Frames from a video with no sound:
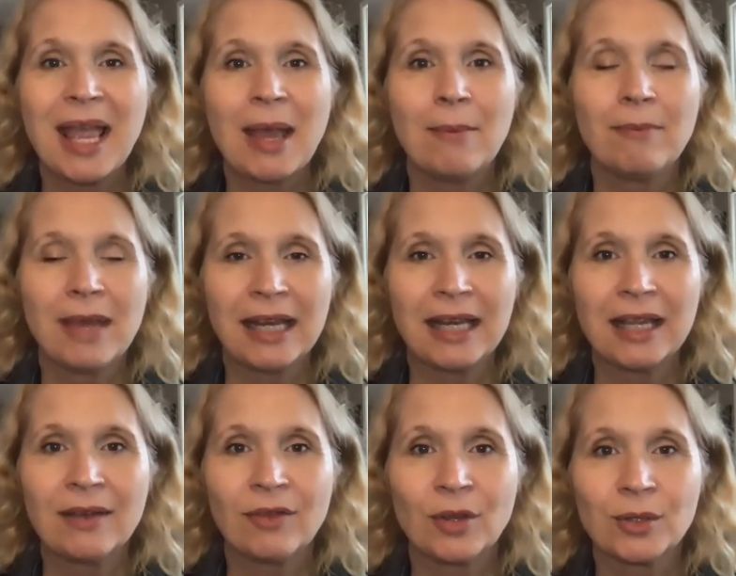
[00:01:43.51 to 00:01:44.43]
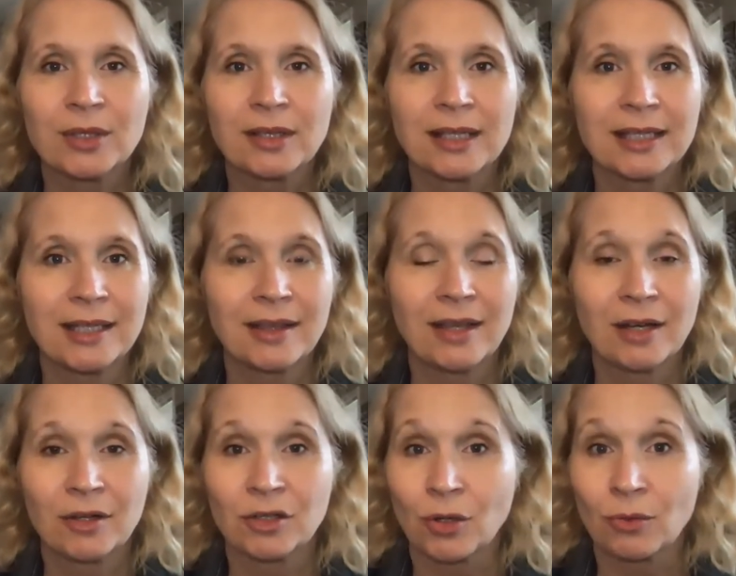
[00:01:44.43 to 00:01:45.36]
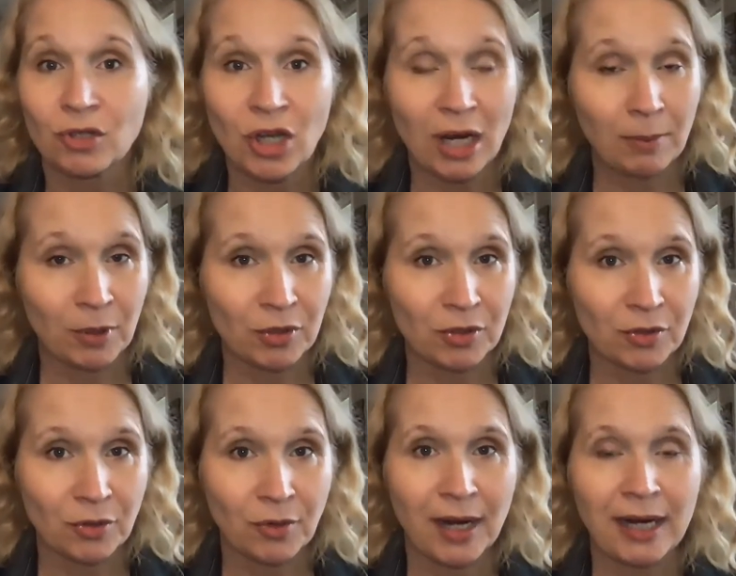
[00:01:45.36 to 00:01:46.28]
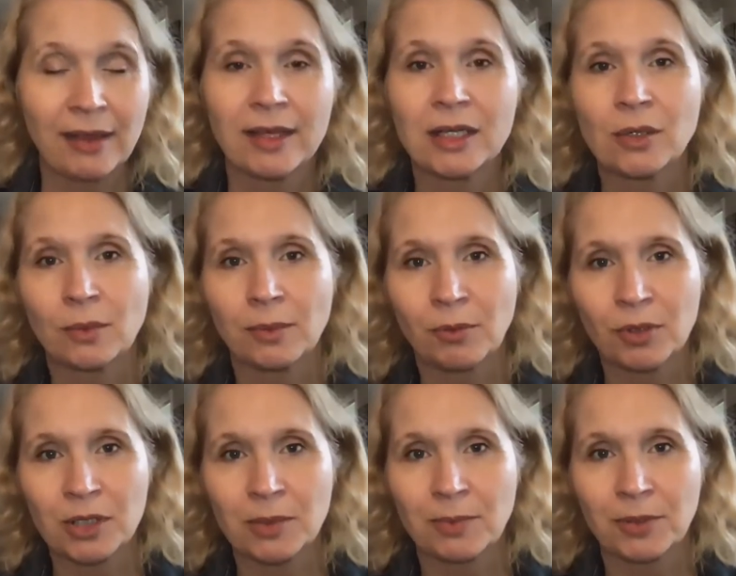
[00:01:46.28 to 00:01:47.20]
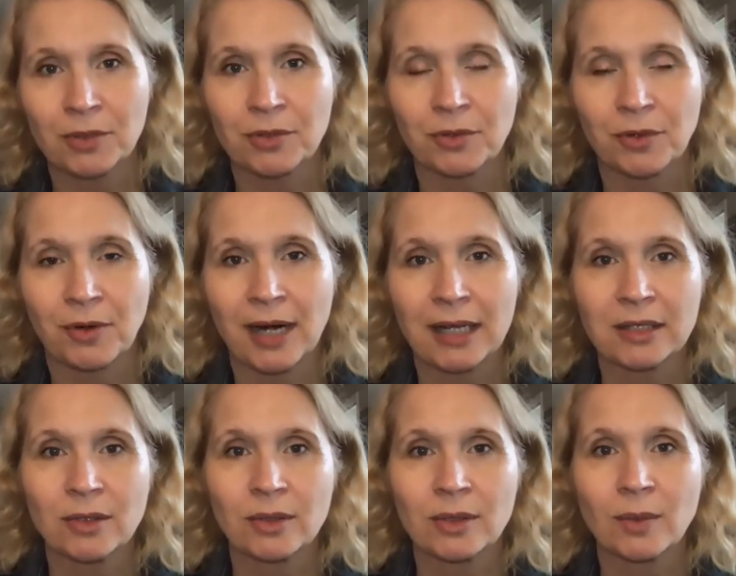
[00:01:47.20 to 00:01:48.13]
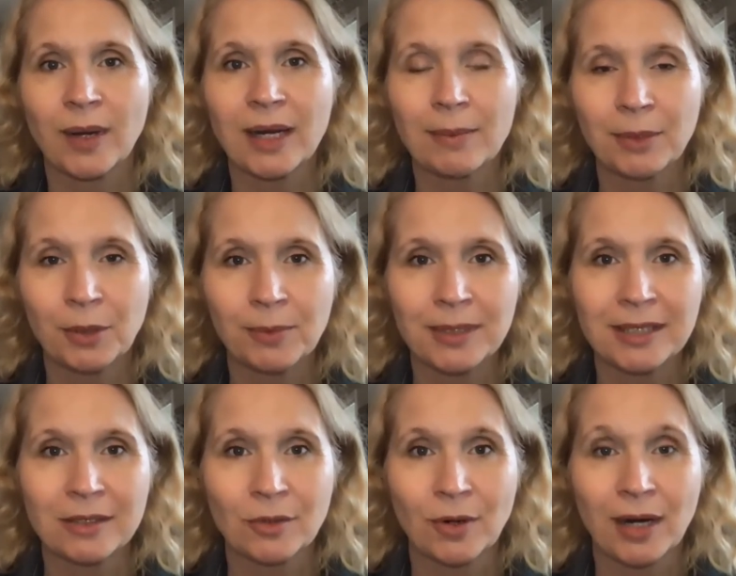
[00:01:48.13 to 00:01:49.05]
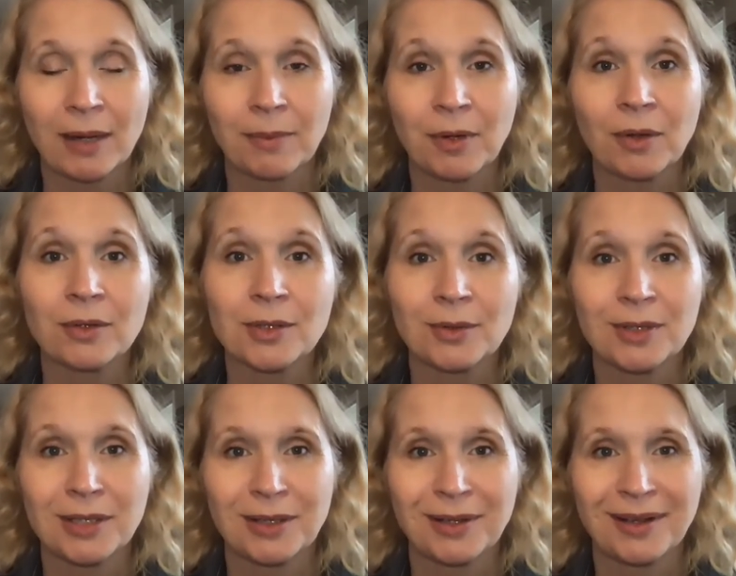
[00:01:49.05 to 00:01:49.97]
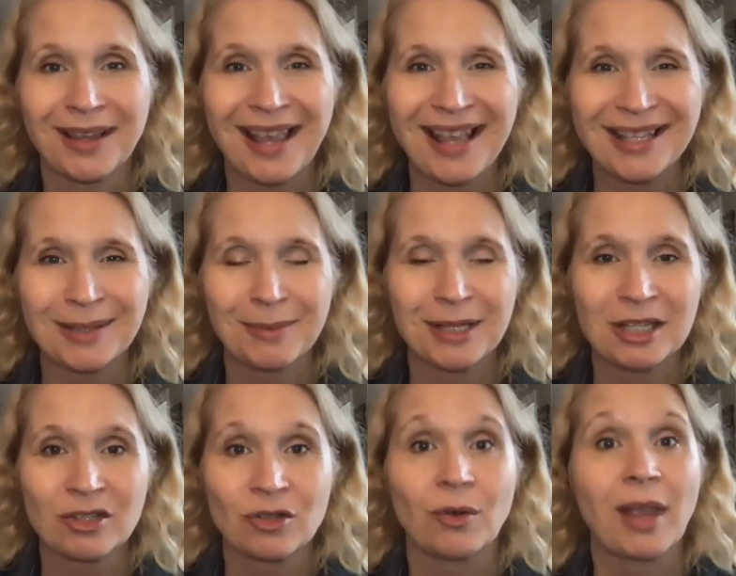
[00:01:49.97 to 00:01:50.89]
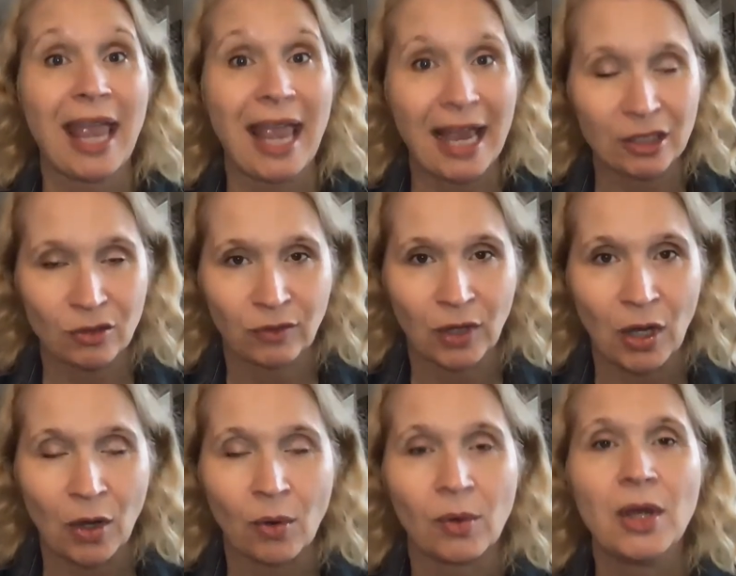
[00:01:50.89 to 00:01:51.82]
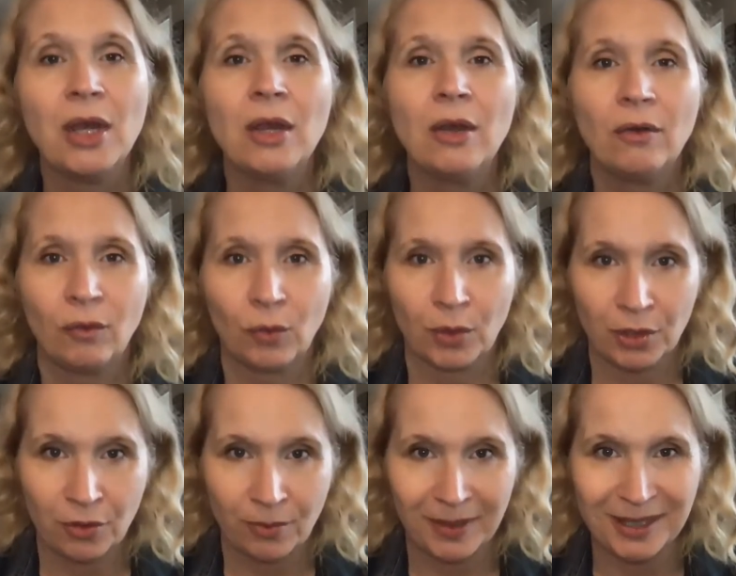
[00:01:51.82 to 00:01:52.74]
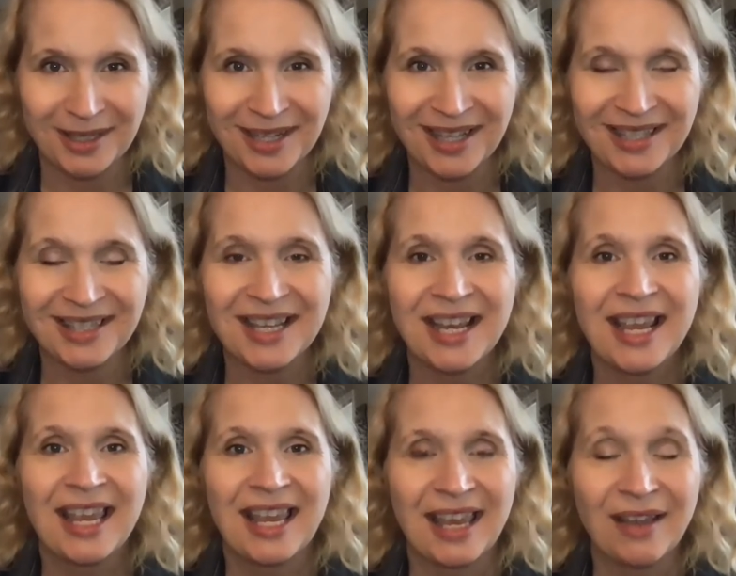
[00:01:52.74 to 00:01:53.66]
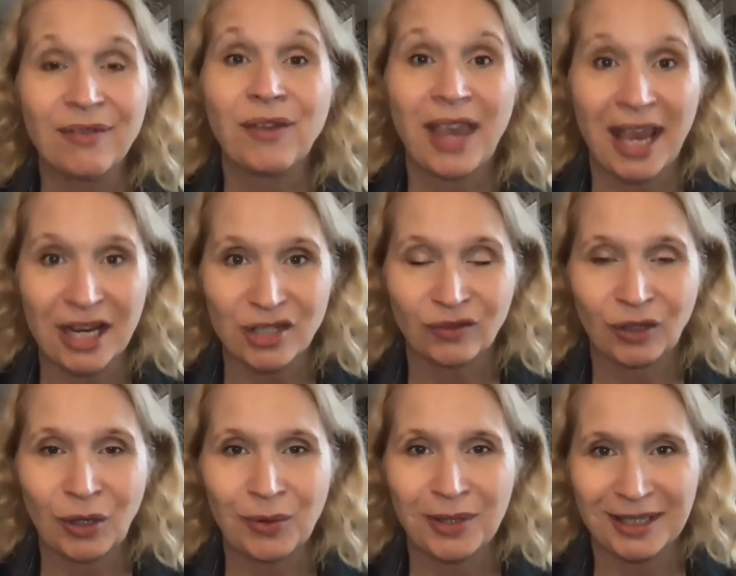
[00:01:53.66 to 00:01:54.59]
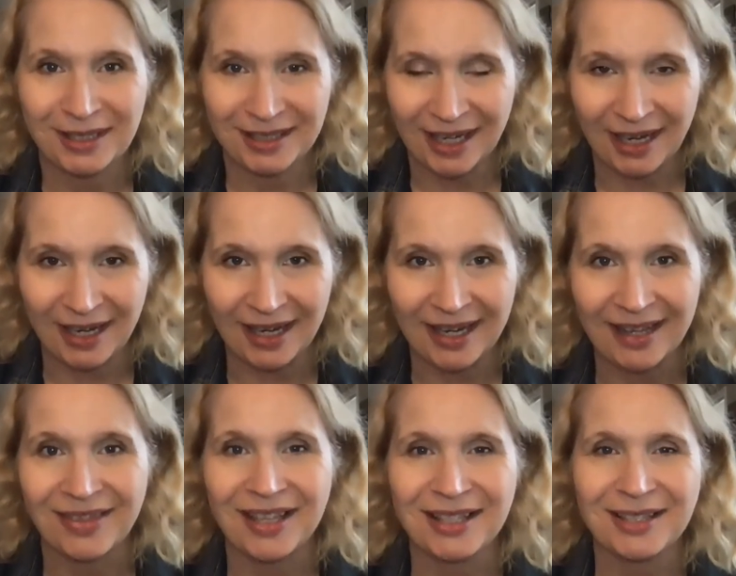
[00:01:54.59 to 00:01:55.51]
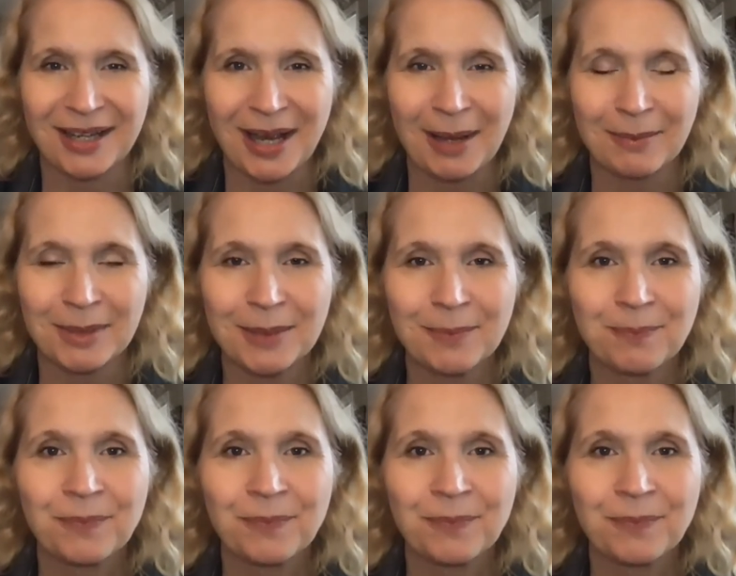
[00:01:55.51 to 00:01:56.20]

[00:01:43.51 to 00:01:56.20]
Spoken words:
Many of those listed there don't check personal credit and they don't report to personal credit. So it's a way to build business credit, but also to gain some additional cash flow for your business if cash flow is tight at these times.